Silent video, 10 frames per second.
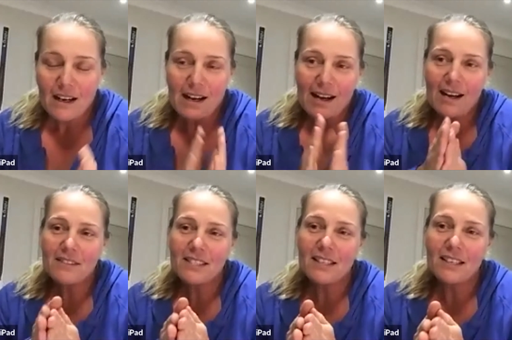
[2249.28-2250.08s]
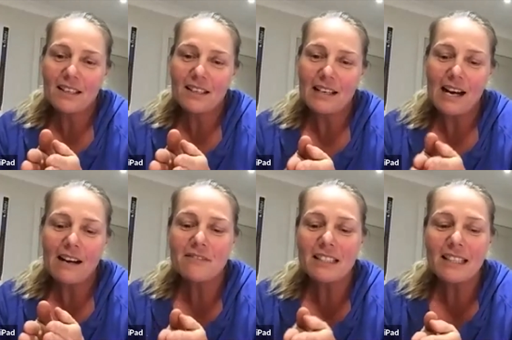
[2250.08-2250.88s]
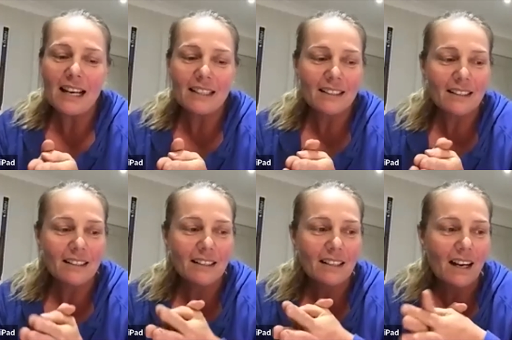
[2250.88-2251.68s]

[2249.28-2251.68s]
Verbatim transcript: After after London,